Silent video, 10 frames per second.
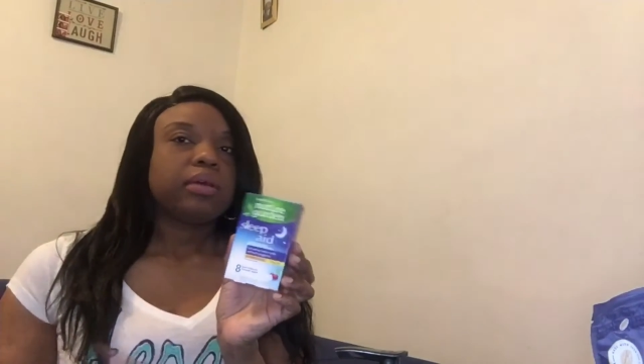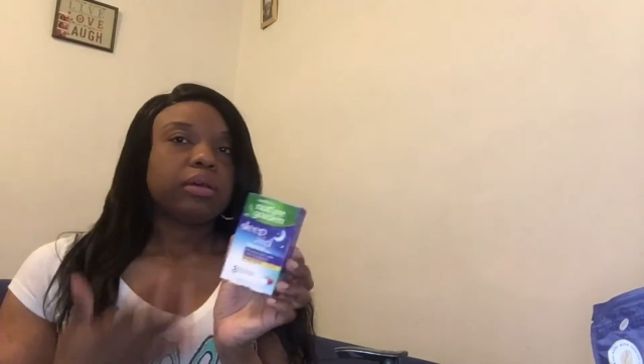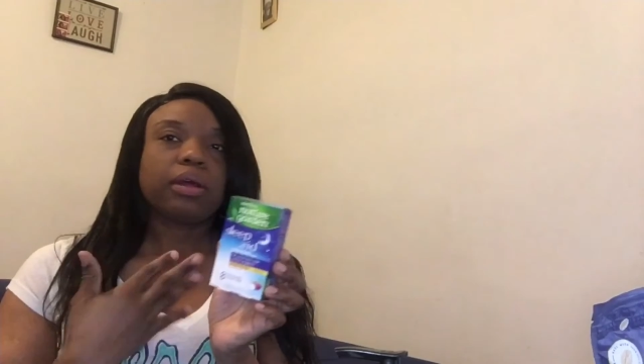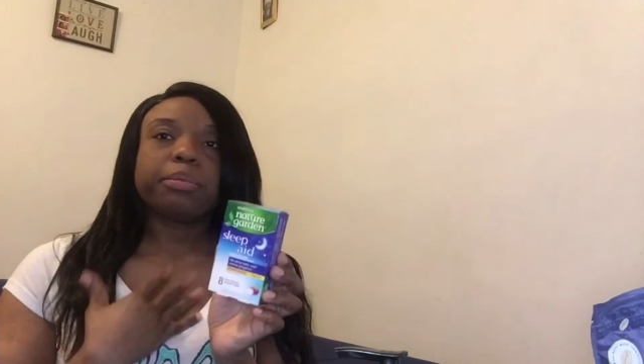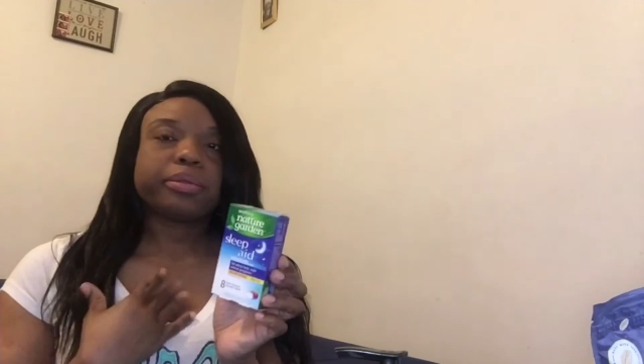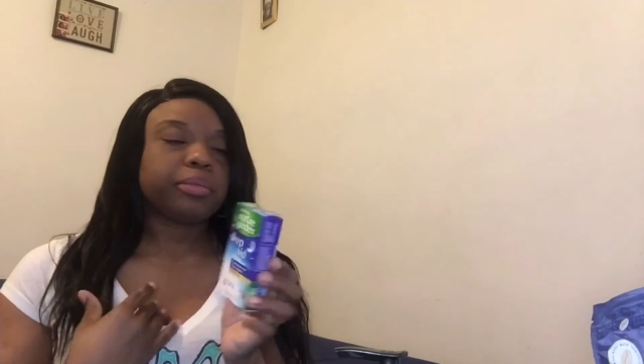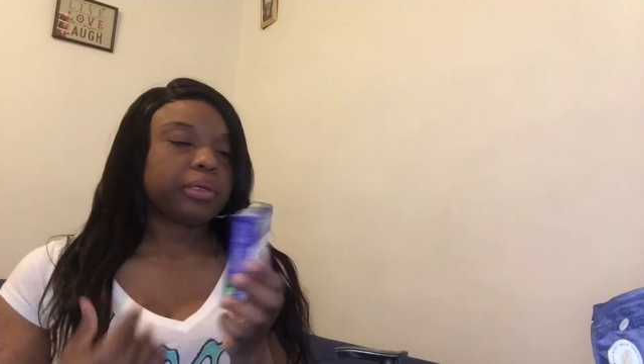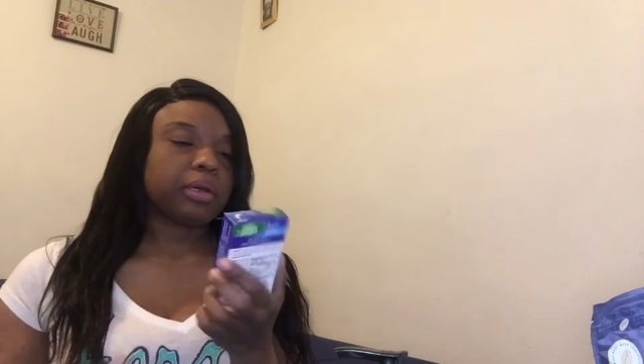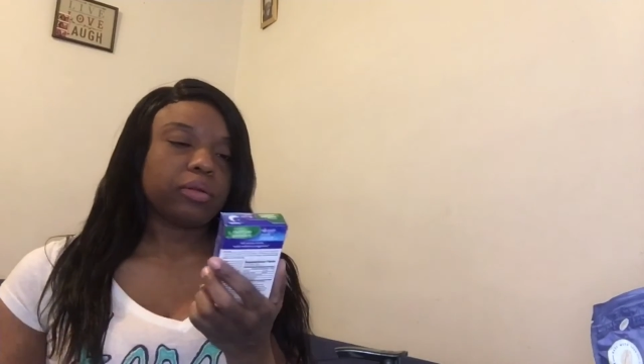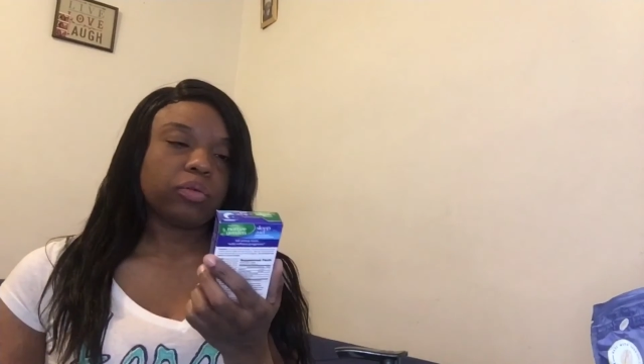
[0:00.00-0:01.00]
It helps me.
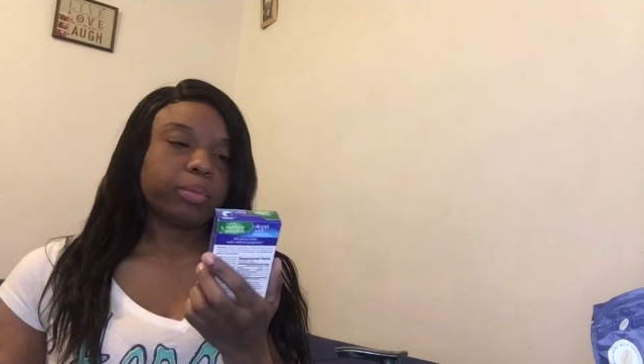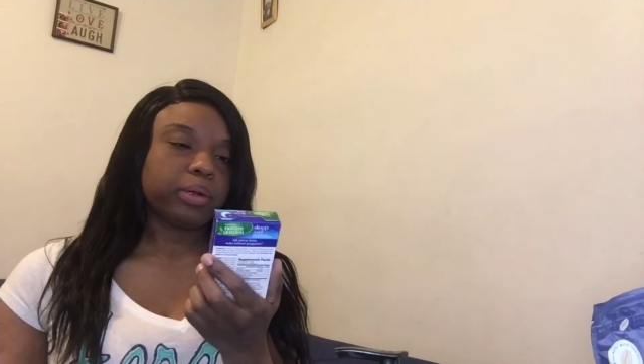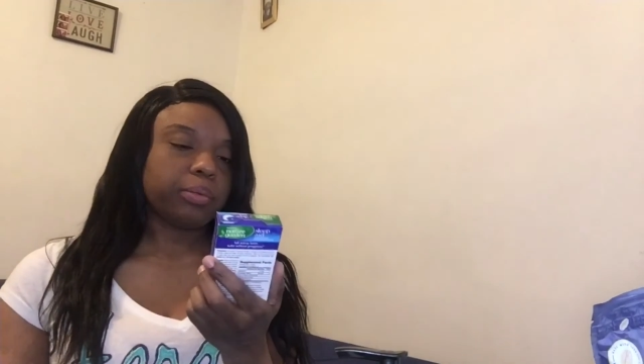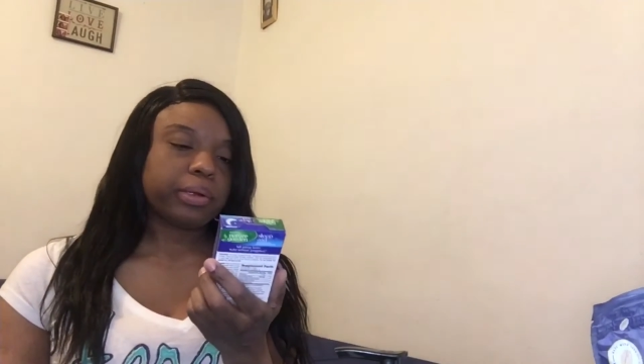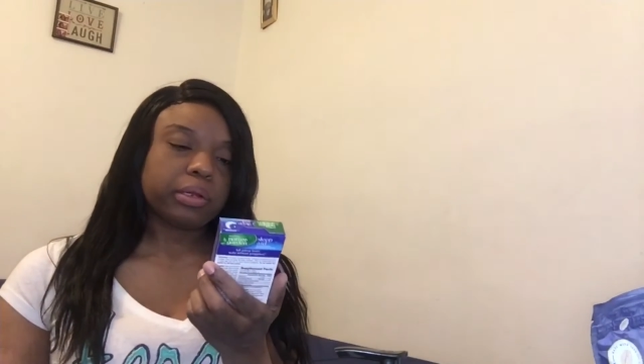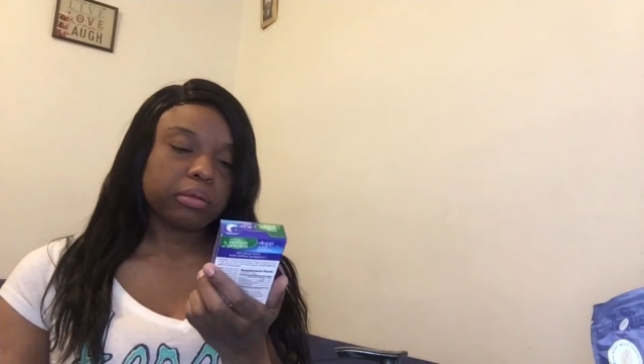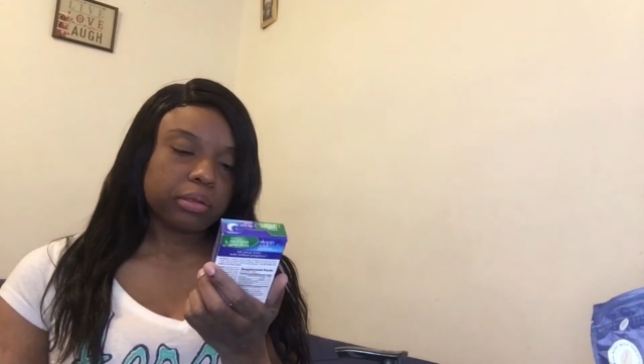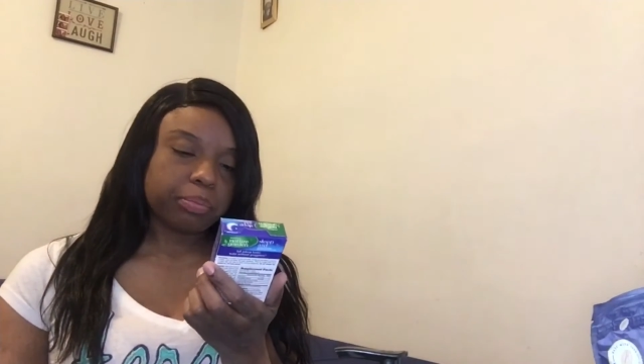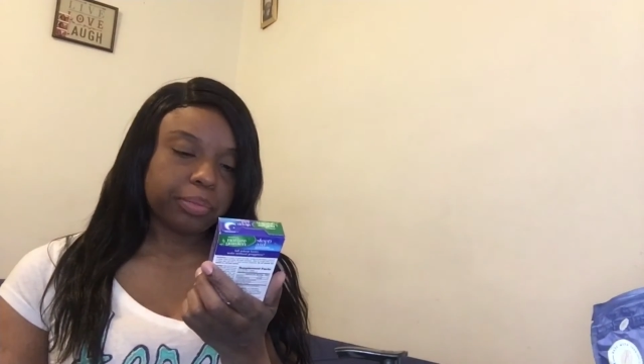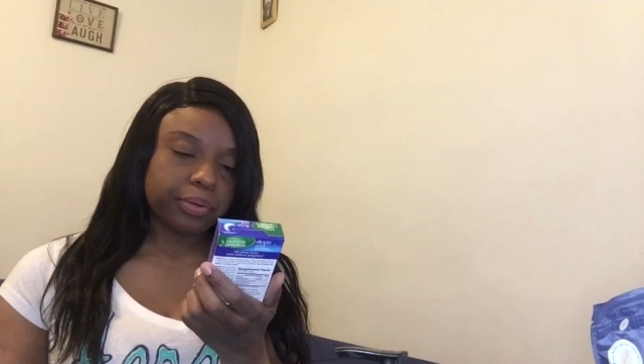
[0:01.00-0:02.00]
I don't know about nobody else, but